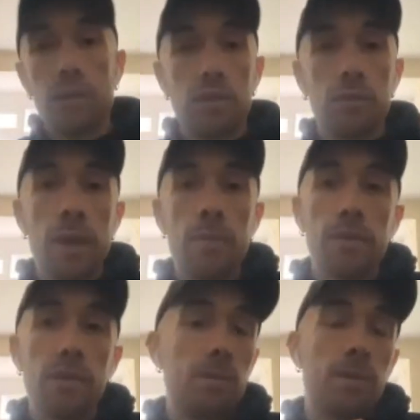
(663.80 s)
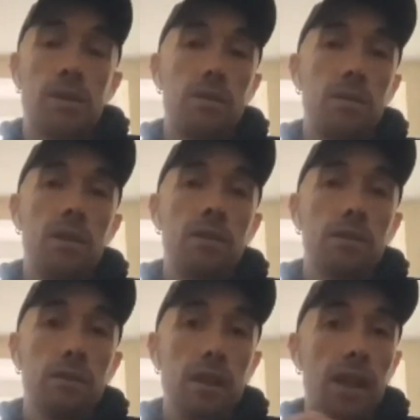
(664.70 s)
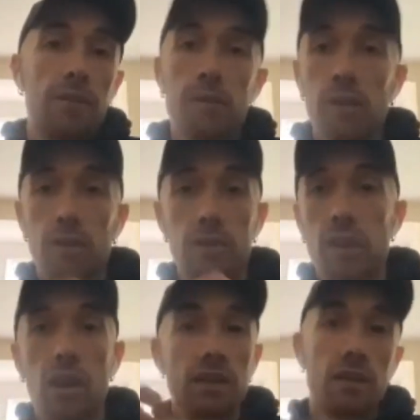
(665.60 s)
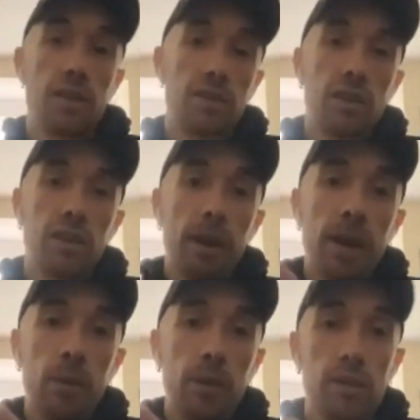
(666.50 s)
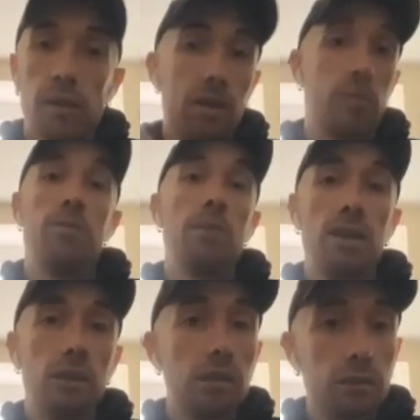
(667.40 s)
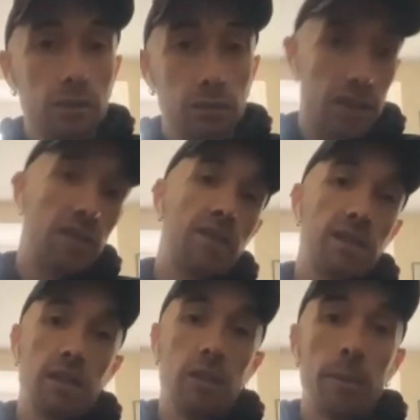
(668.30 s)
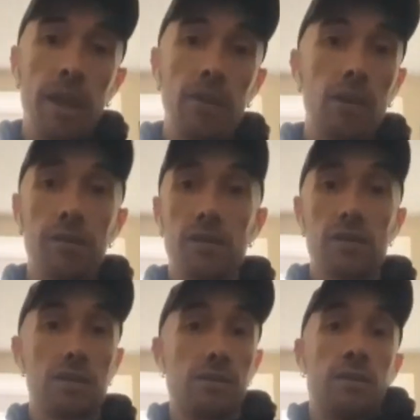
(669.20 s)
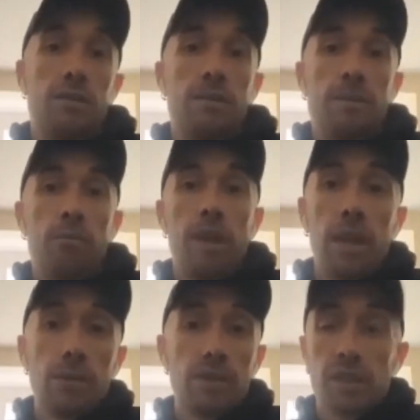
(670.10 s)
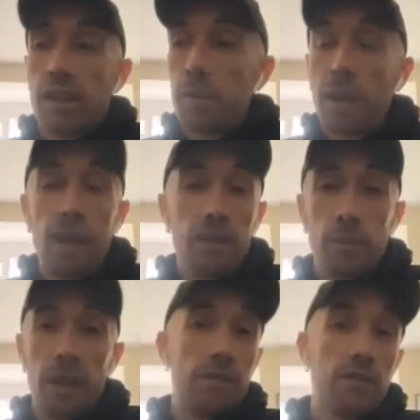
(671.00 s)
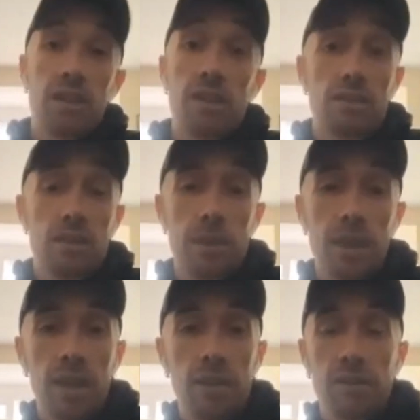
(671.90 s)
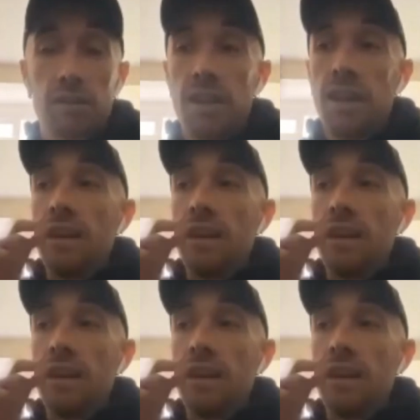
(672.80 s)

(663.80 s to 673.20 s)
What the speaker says: original members, because if we didn't have those guys that I started the band with, like, we may not have existed, or I may not have just been able to start the band and may have just done something else.